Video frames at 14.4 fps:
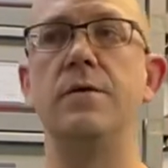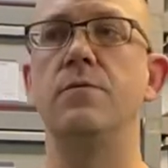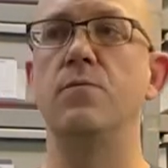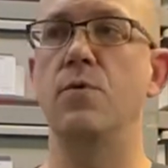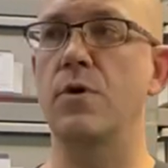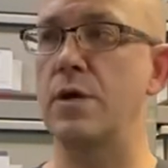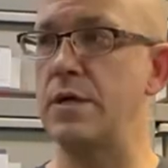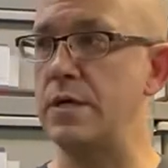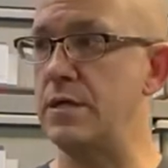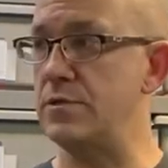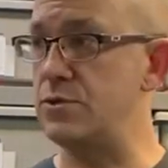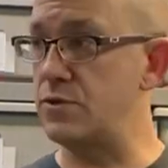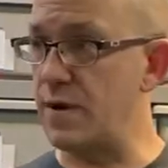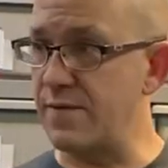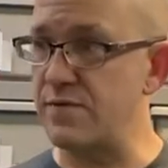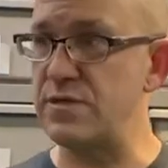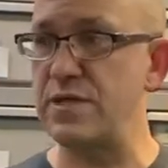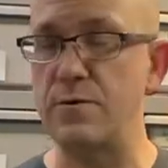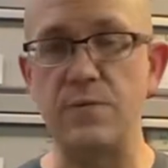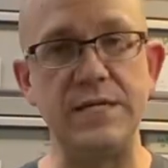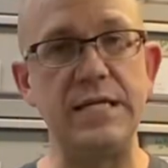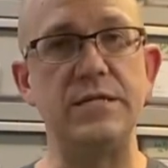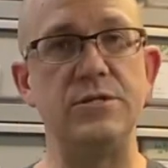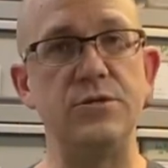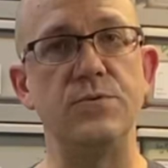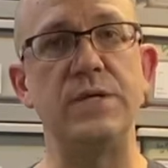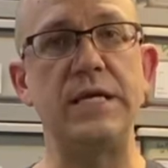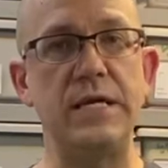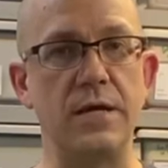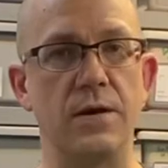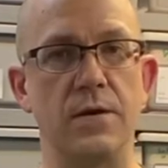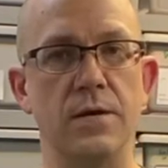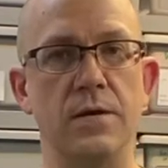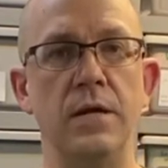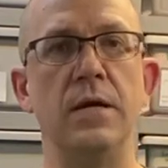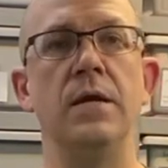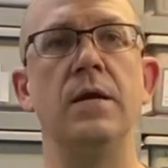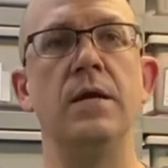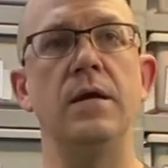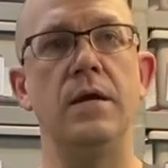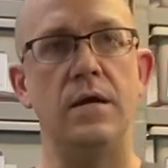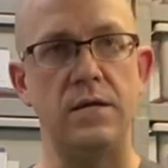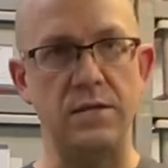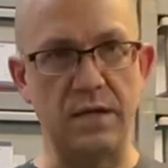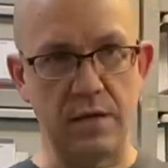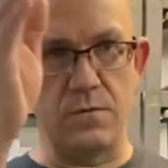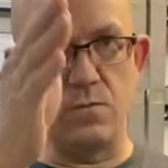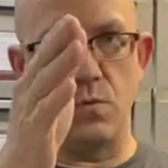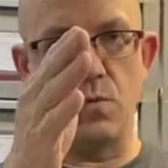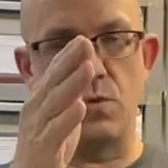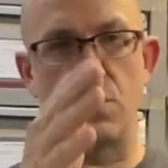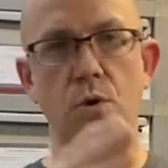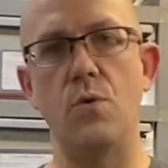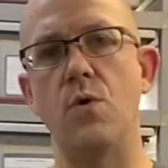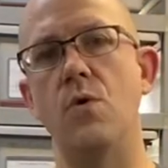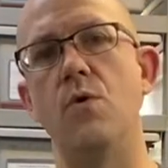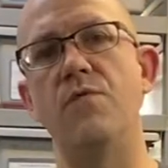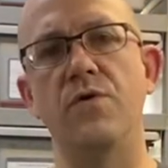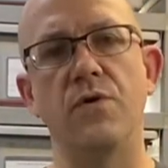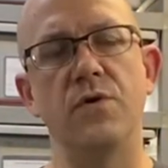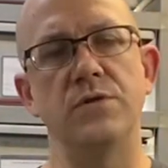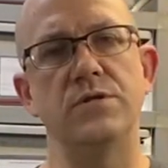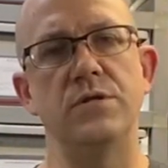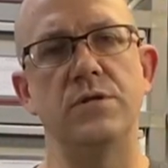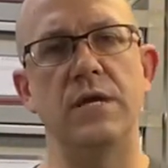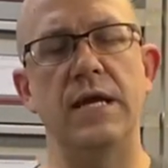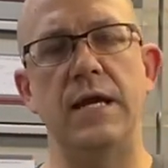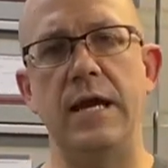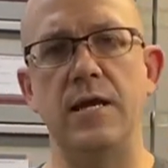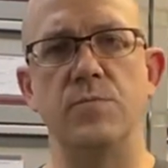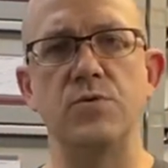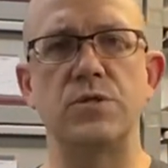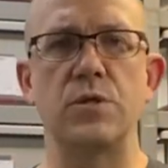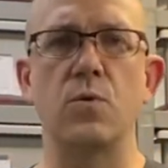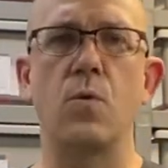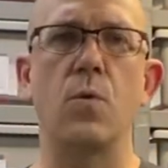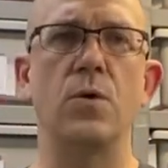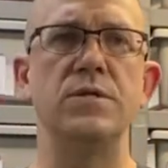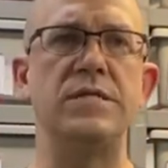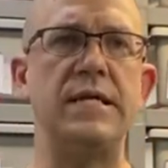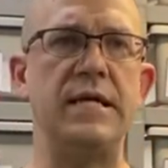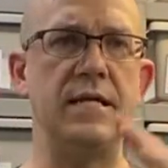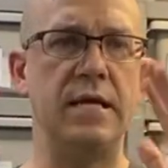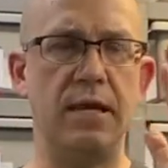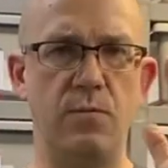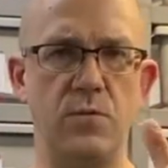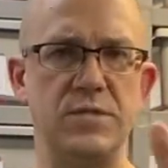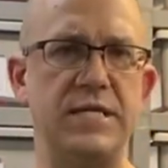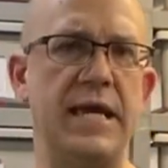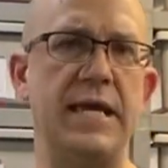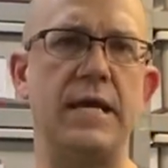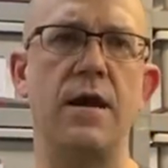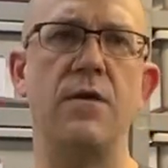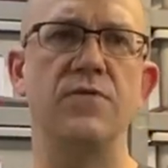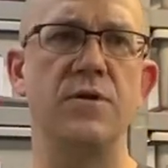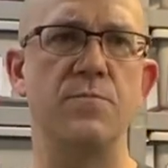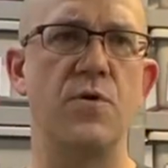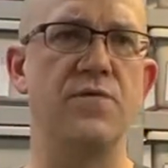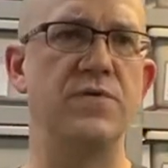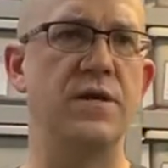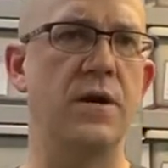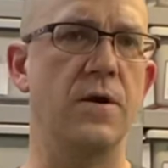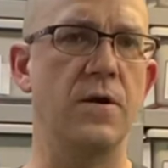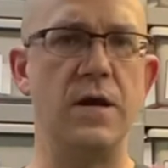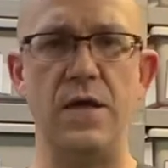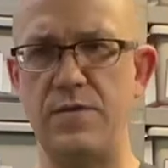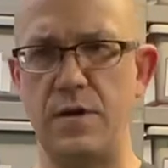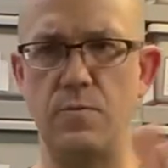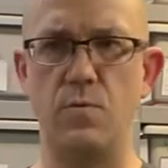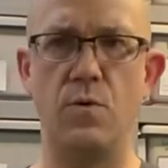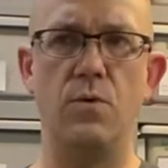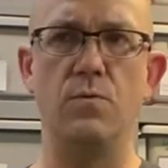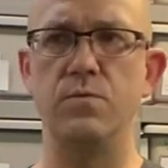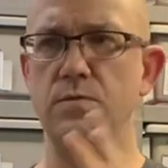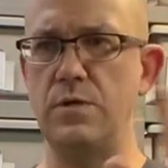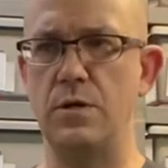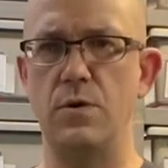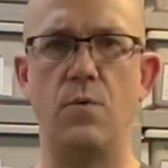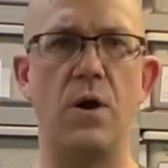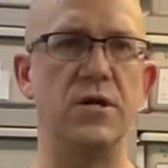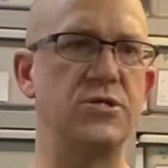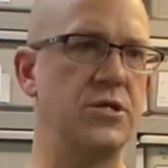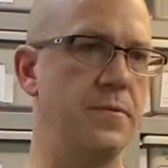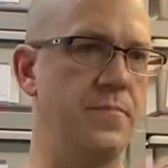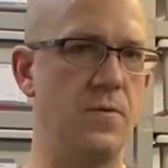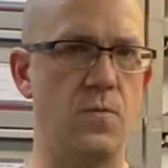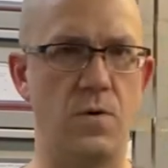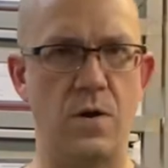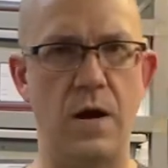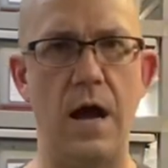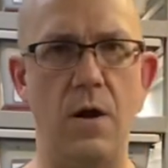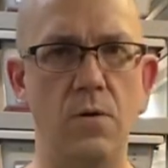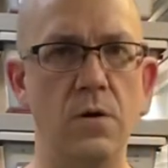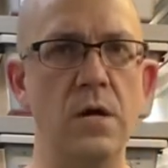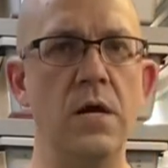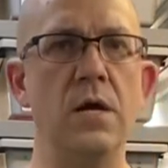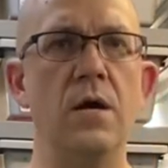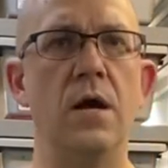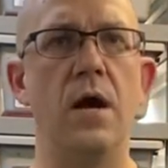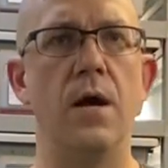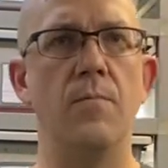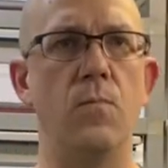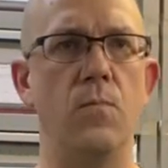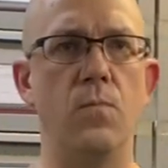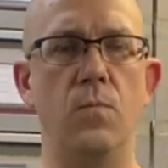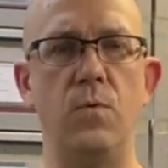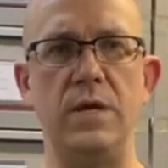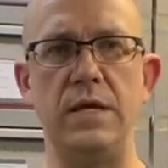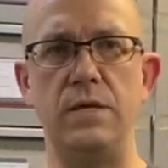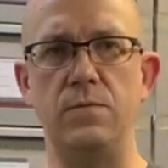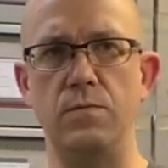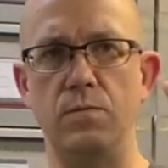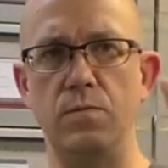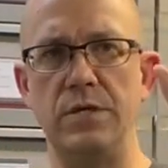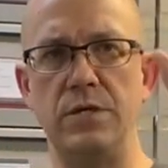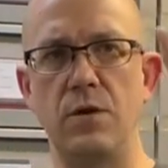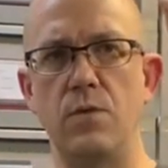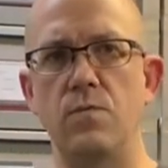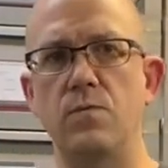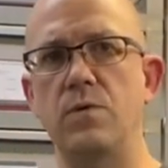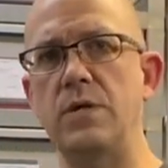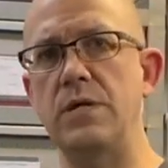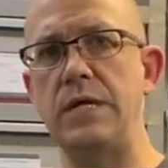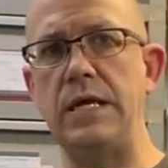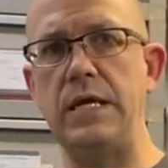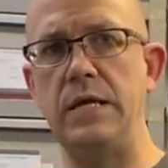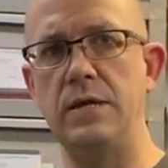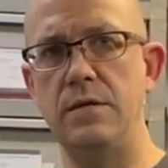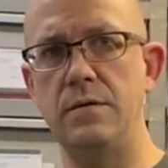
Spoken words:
we're gonna do everything we need to do here, and then we'll go over to the animals in quarantine and we'll take care of them over there, and then we'll, you know, wash up and we're out. We don't really